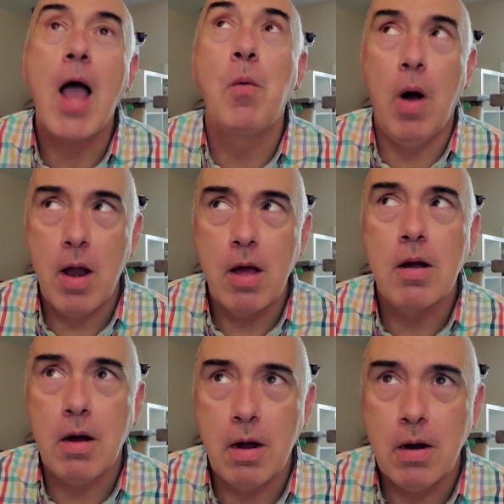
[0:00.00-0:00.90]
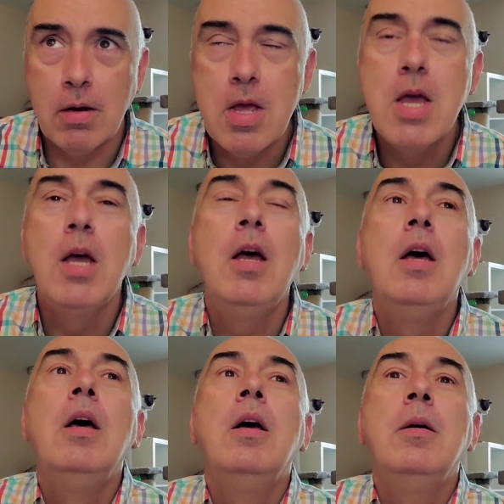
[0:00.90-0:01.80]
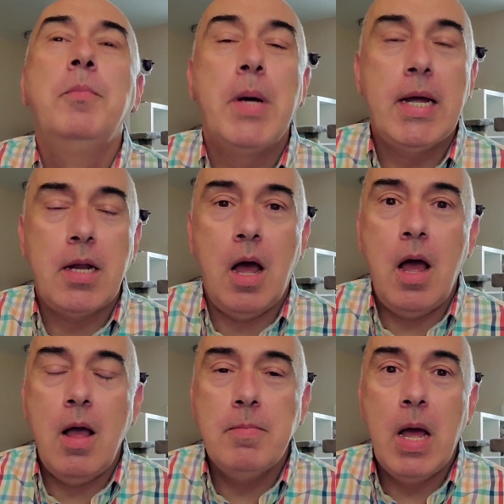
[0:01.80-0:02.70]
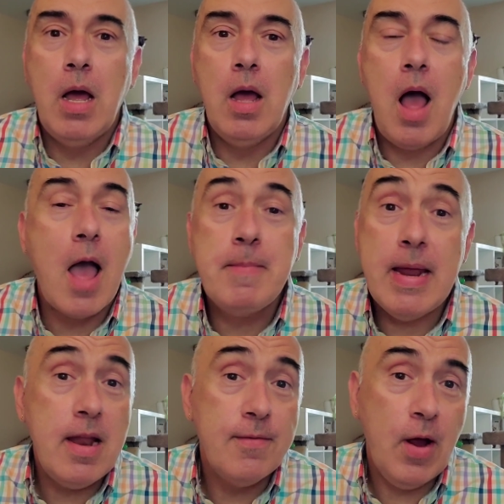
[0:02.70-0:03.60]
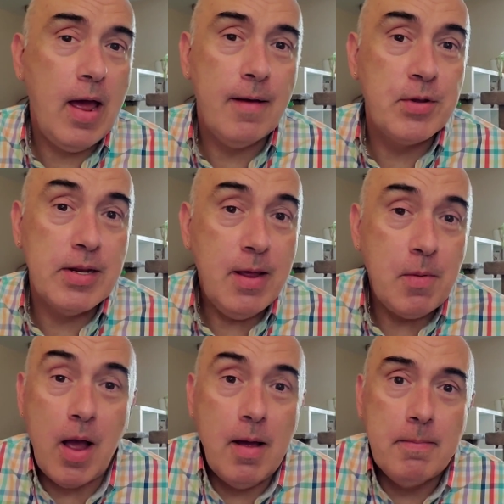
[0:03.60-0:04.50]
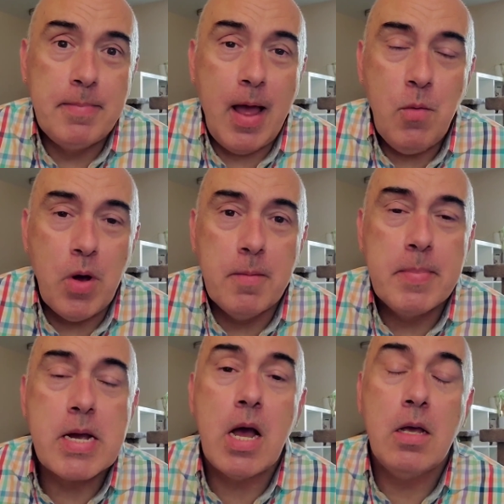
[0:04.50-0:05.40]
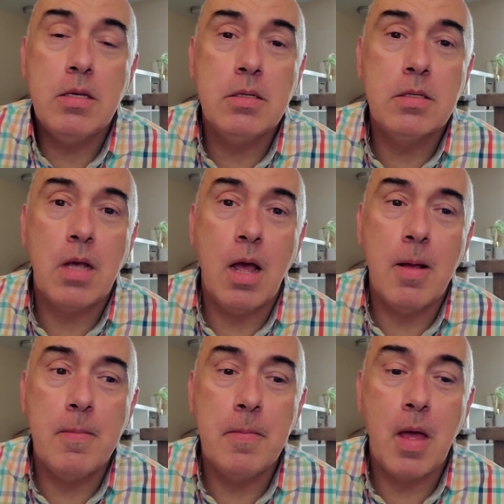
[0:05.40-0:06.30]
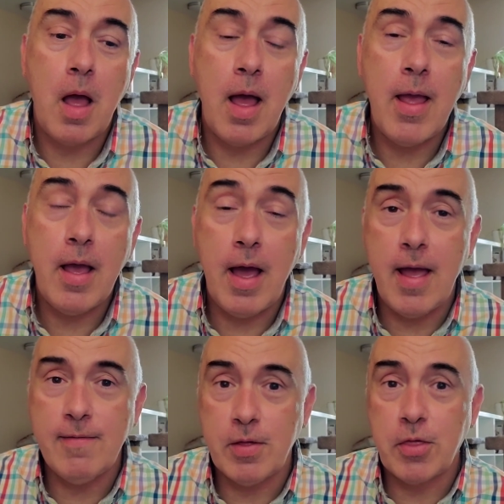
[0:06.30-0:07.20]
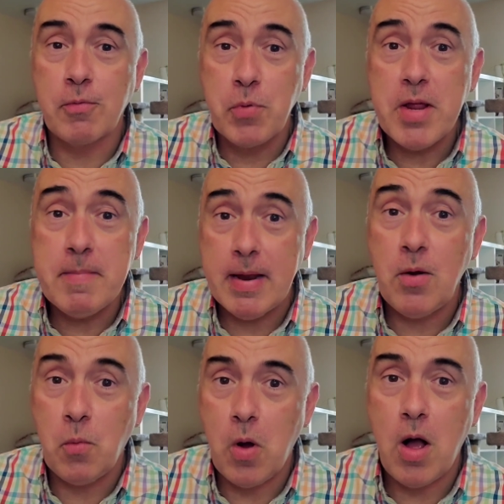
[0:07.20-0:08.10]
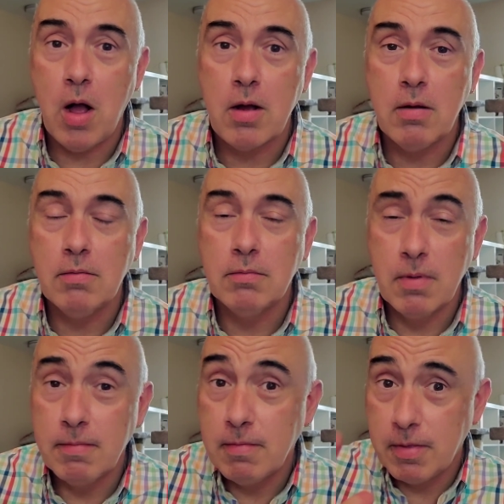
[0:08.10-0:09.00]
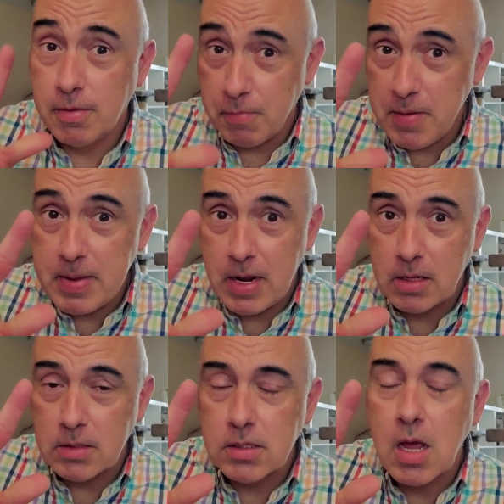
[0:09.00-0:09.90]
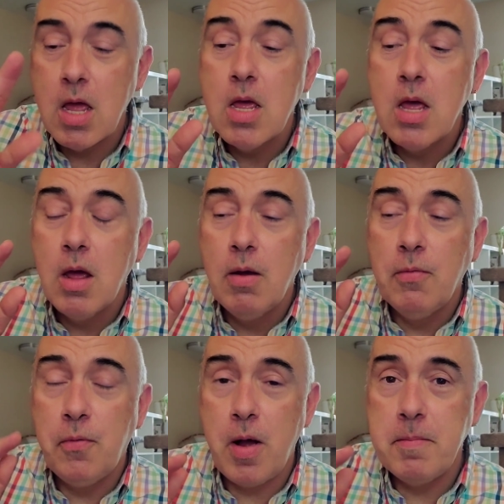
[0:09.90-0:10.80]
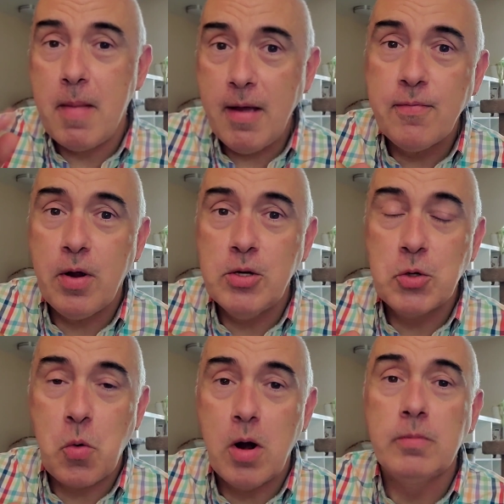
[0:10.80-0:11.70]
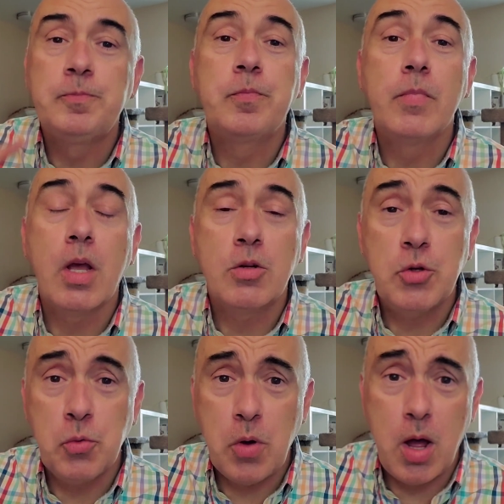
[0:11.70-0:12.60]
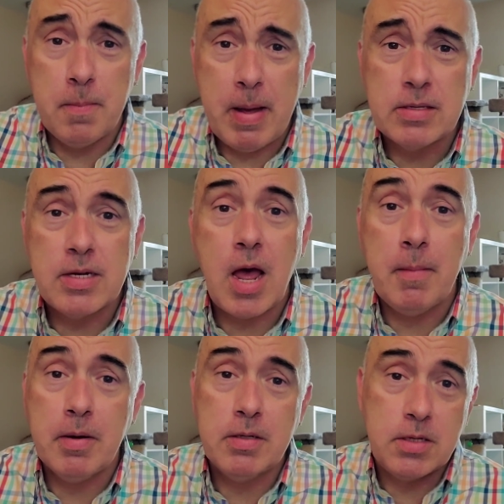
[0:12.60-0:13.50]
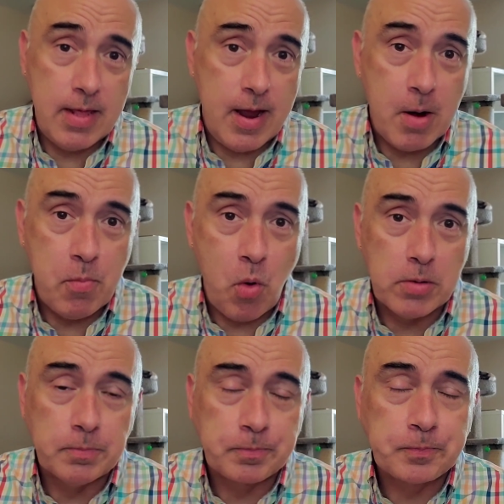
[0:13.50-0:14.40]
I want a car. But I may never have to buy one because I have a 3-minute walk, 3 minutes from my front door to a bus stop to the airport.